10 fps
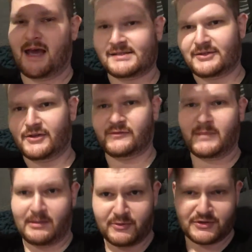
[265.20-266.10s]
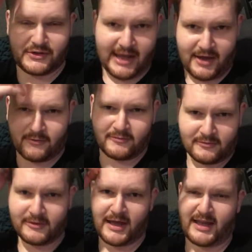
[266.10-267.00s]
as a lot of people do now.
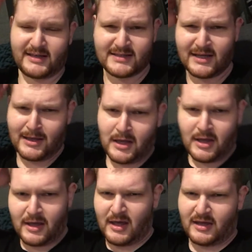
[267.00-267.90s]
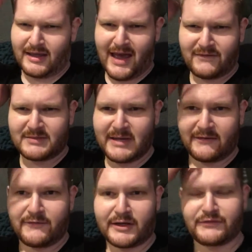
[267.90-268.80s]
And you have to
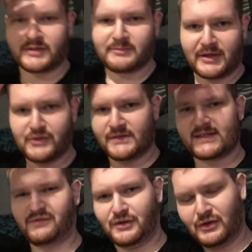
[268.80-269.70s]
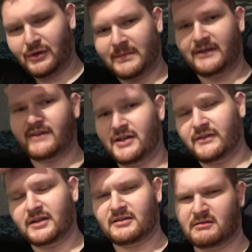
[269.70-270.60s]
make fun of it, because if you don't make fun
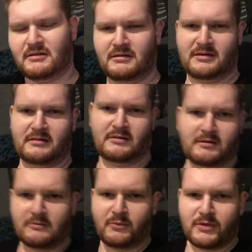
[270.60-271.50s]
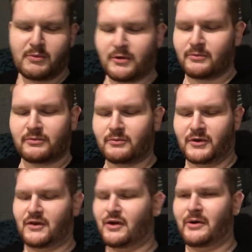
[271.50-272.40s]
of it with what
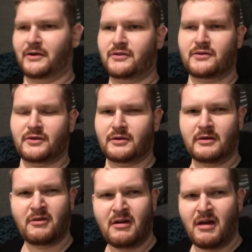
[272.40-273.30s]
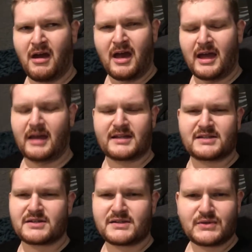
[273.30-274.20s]
you're going through,
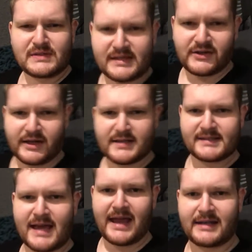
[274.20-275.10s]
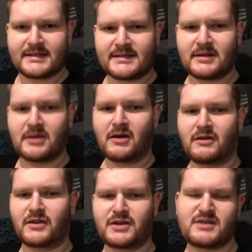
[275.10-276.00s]
it's just too serious. And
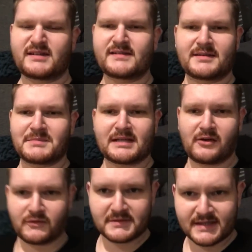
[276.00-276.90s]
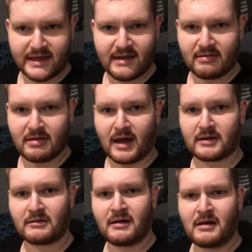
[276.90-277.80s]
the nurses themselves, they get that